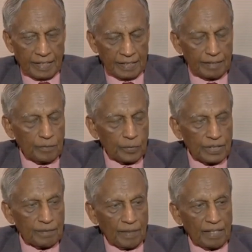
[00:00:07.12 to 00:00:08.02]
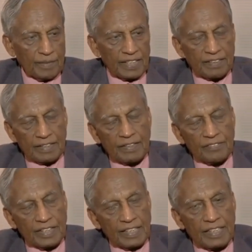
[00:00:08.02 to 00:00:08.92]
Narendra Modi, the Prime Minister
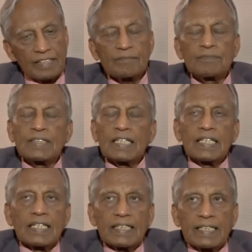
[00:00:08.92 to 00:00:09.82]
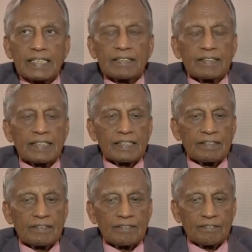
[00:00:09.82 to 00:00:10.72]
of India. He is
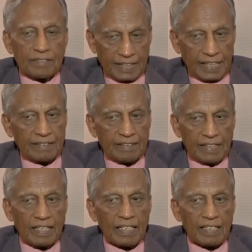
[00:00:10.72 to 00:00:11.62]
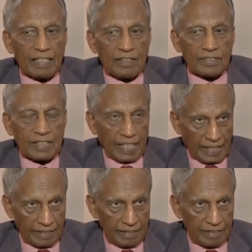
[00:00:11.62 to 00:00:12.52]
visiting Sri Lanka on the
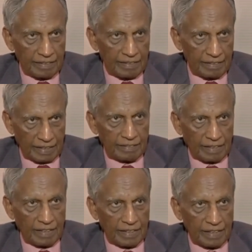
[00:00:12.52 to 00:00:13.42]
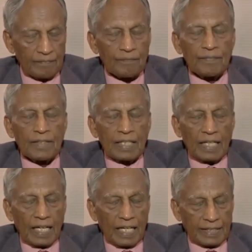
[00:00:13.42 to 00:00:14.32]
9th, next Sunday.
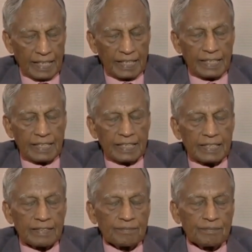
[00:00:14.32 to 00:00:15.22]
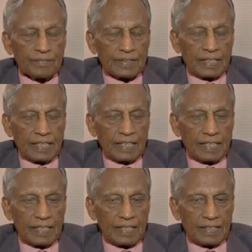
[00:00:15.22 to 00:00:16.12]
And then
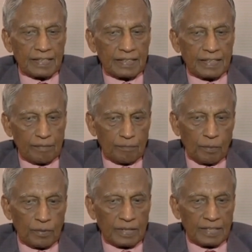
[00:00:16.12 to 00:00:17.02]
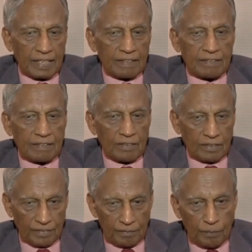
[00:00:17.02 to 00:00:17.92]
the important, there's a lot
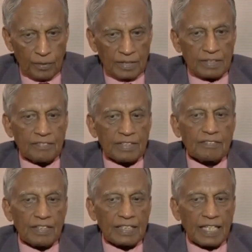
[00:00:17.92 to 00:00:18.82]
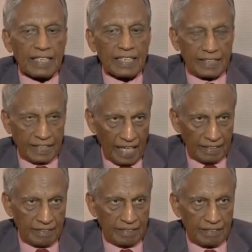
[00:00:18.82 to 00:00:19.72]
of importance which one can
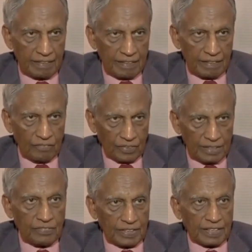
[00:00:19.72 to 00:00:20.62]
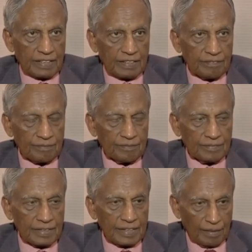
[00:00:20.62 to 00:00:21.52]
attach for this visit.
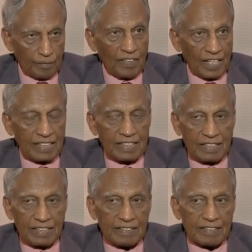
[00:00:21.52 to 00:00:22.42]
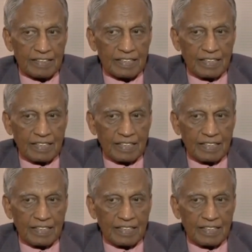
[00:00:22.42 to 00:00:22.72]
Number one is